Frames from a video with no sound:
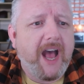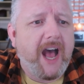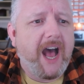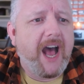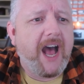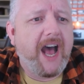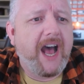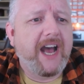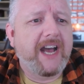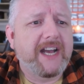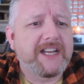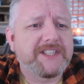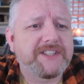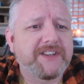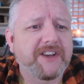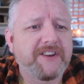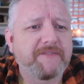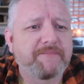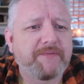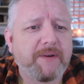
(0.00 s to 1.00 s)
Uh,
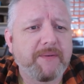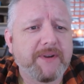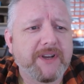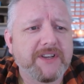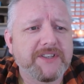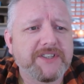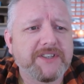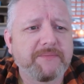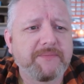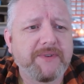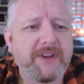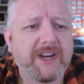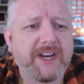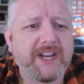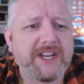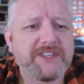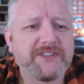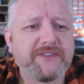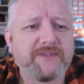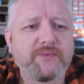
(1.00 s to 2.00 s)
so you've probably got some
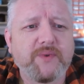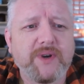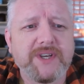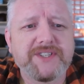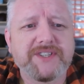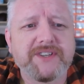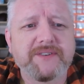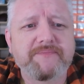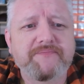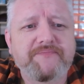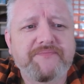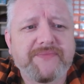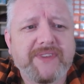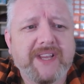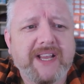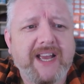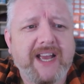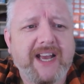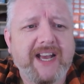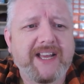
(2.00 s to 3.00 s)
nuggets of wisdom
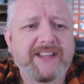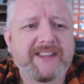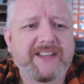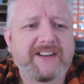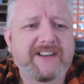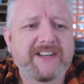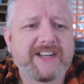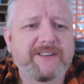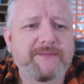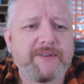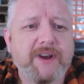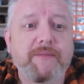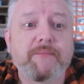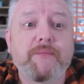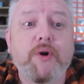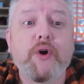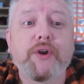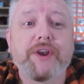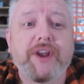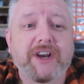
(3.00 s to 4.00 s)
uh, than I could,
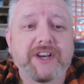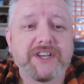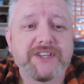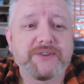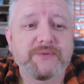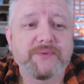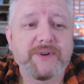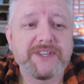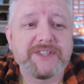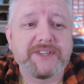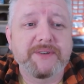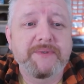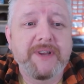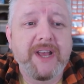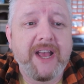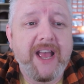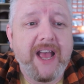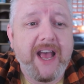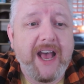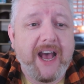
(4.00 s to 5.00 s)
more nuggets of wisdom
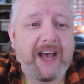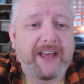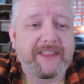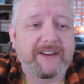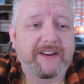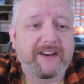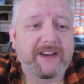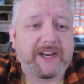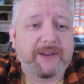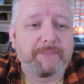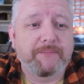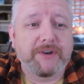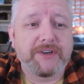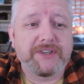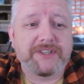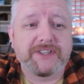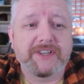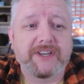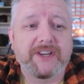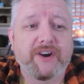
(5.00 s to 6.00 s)
uh, than I could
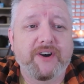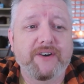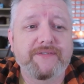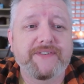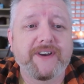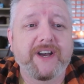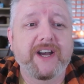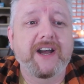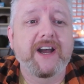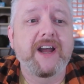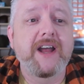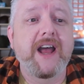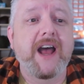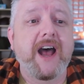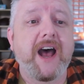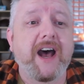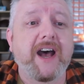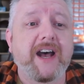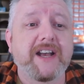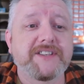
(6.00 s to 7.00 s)
personally offer,
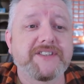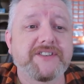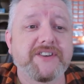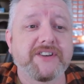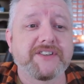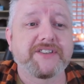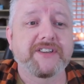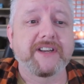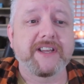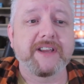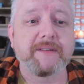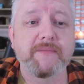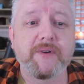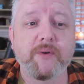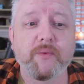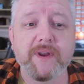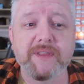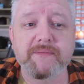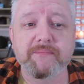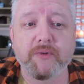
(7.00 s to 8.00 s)
uh, certainly
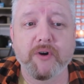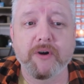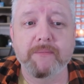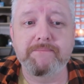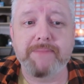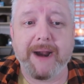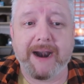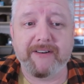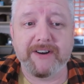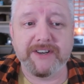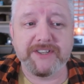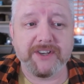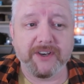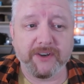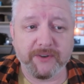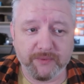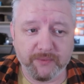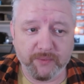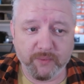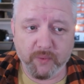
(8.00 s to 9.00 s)
with more
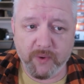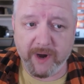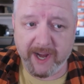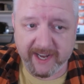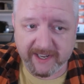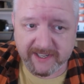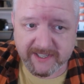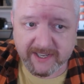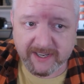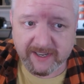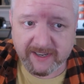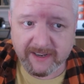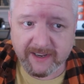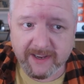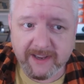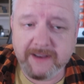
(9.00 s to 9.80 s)
baritone wit.